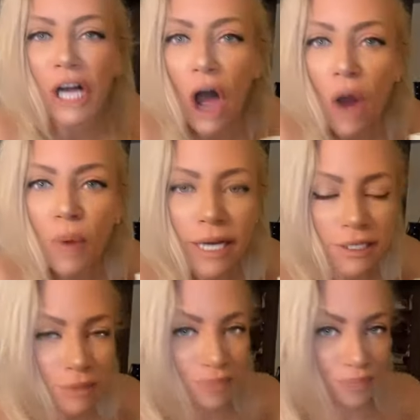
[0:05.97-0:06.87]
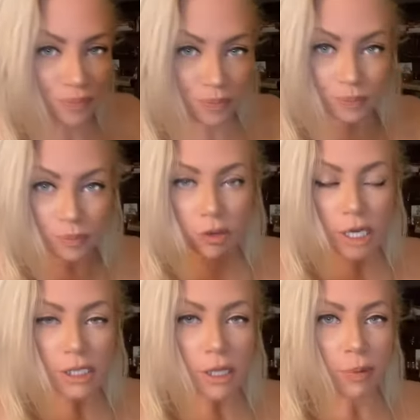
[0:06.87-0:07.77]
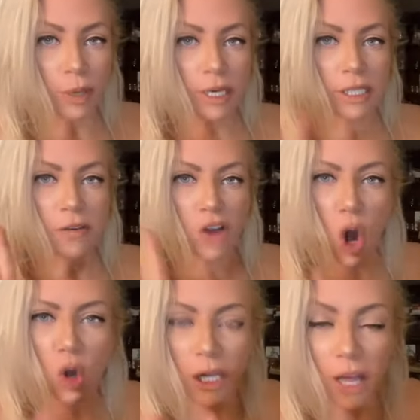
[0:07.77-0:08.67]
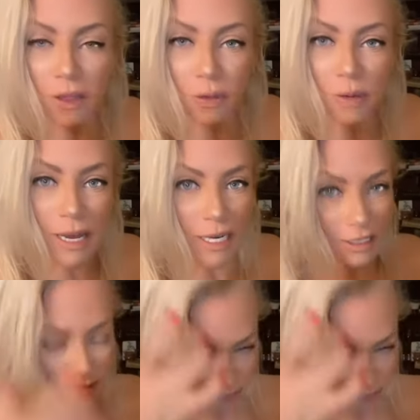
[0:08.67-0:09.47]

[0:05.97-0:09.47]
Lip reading: All right. Straight to the point because I've only got 3 minutes.